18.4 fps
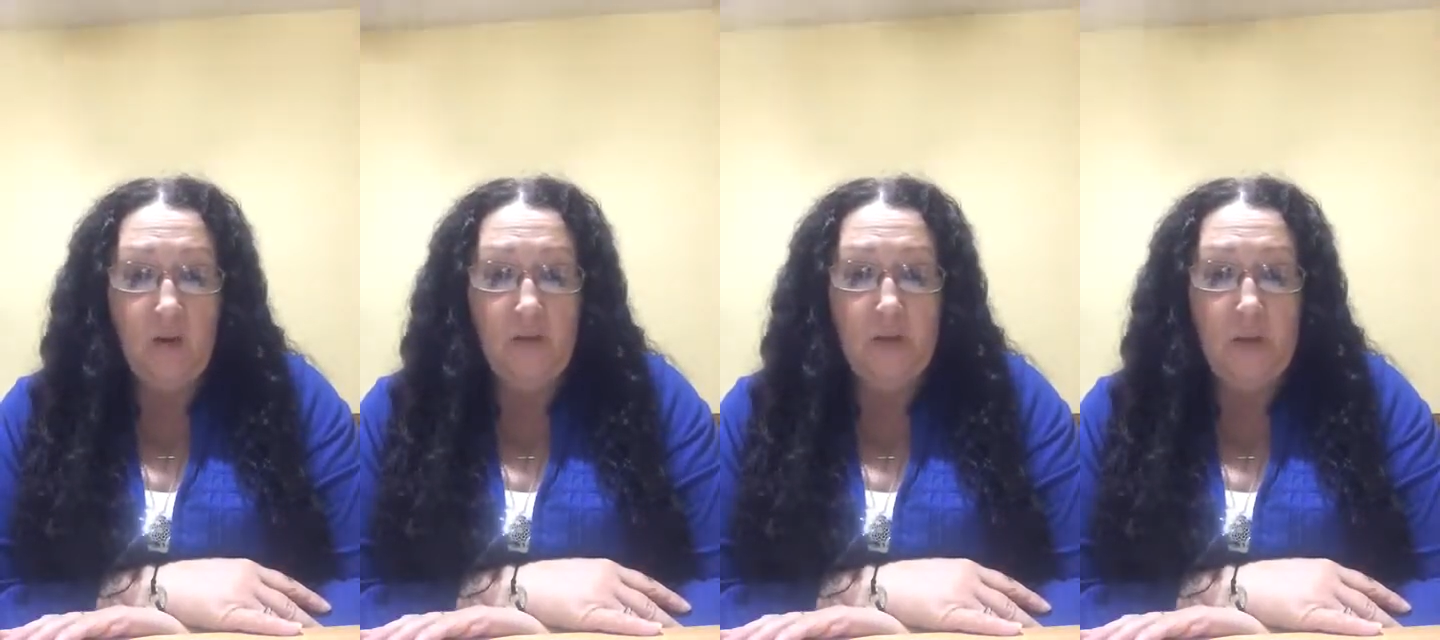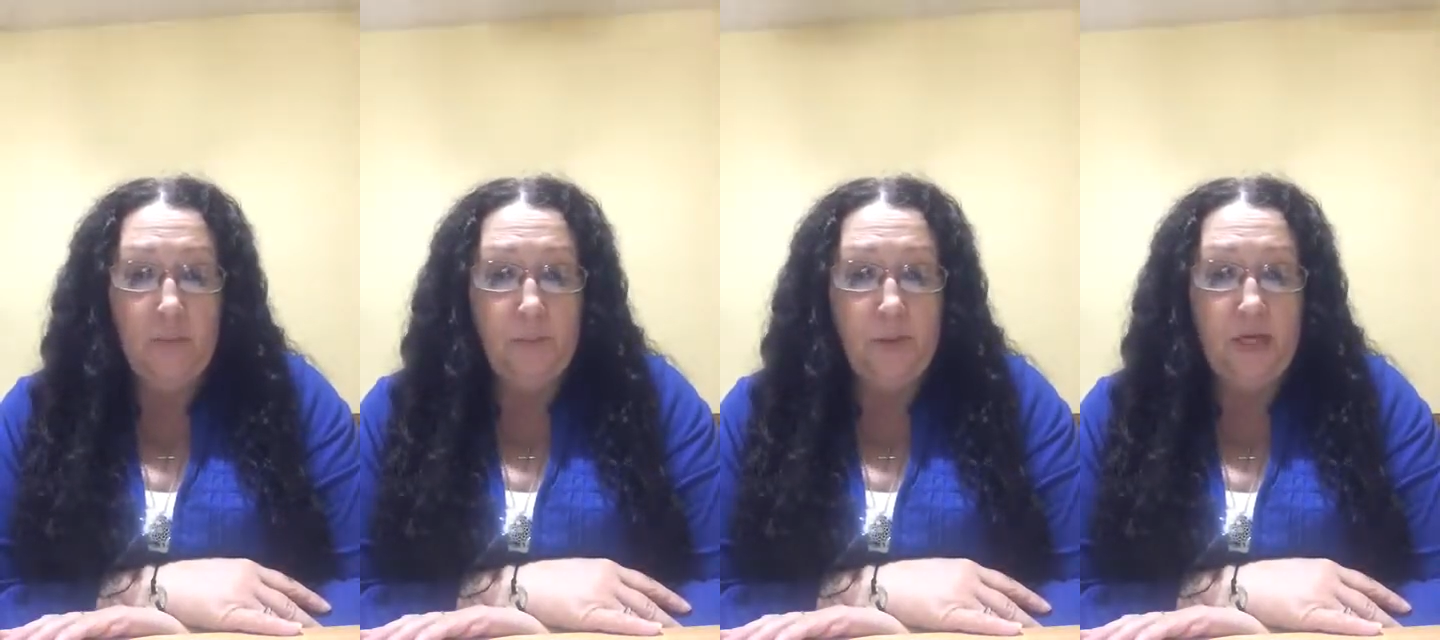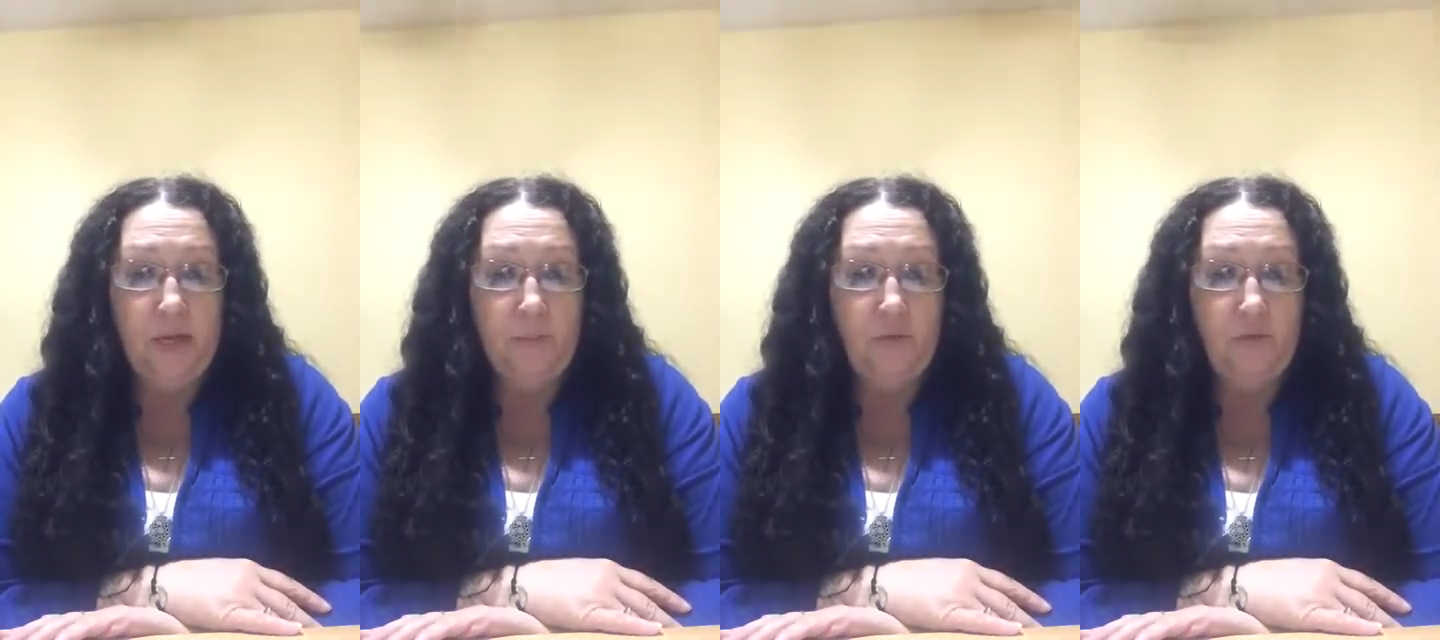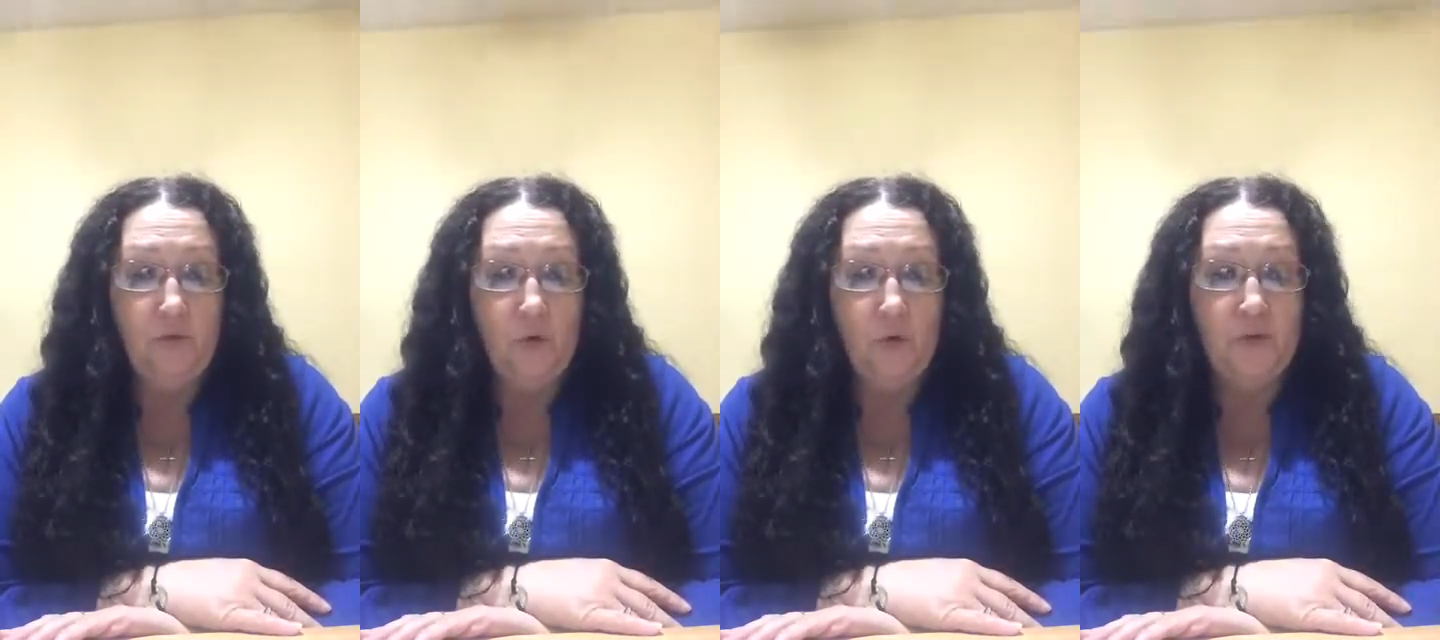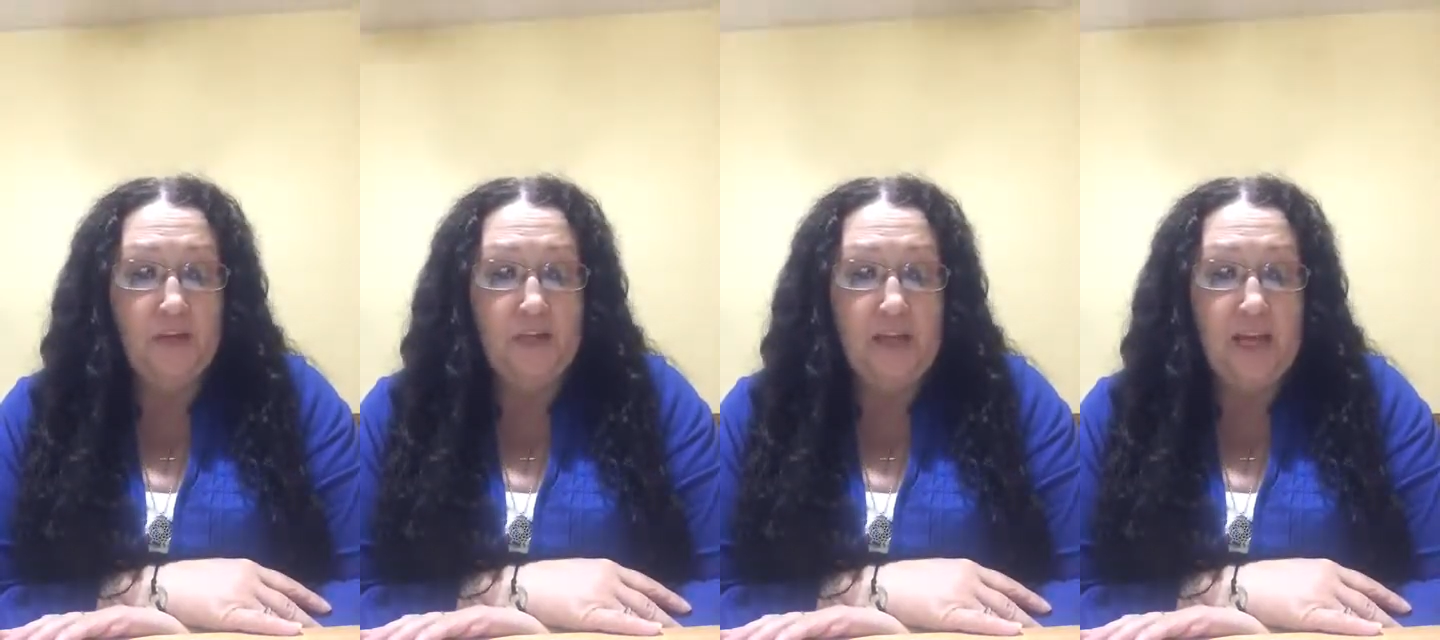that appear
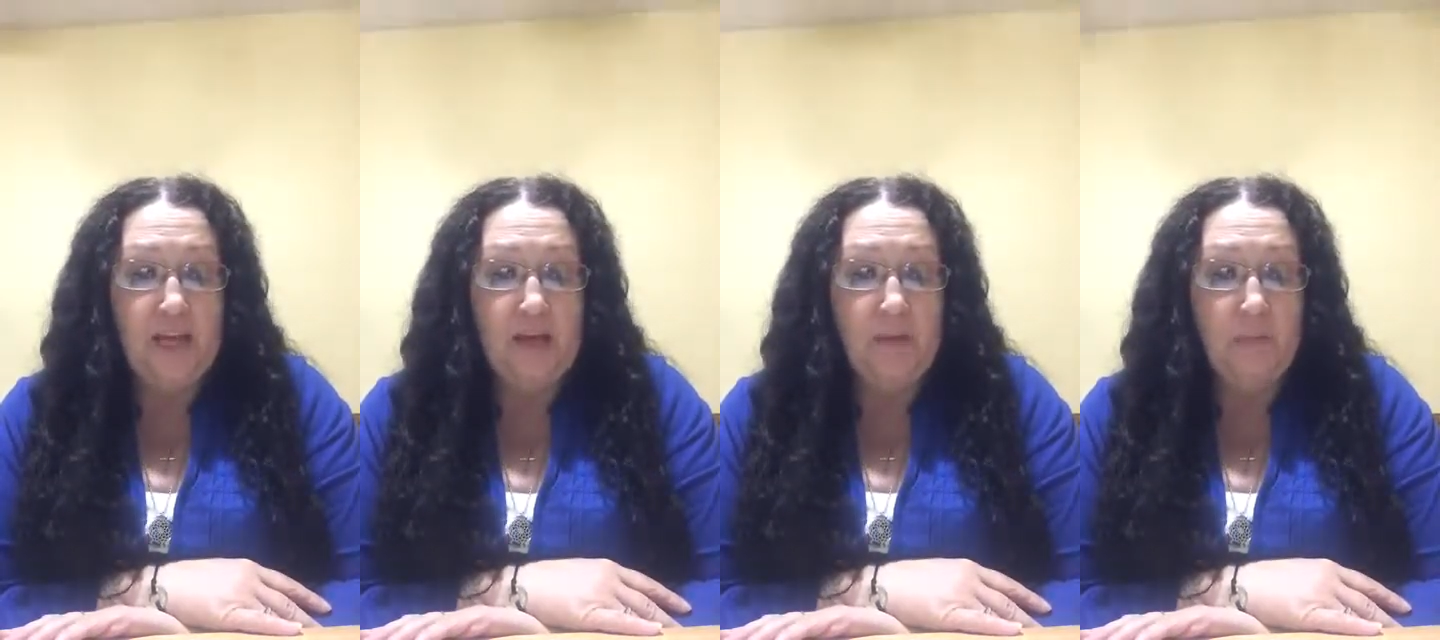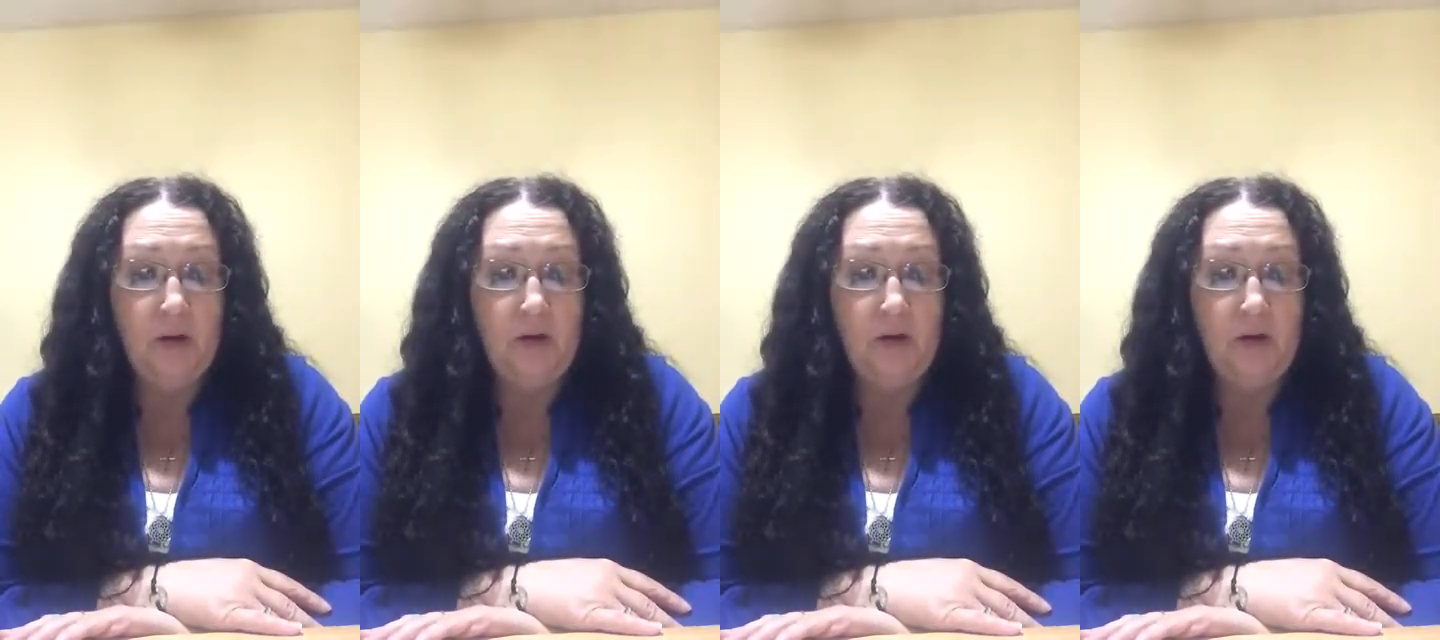before the name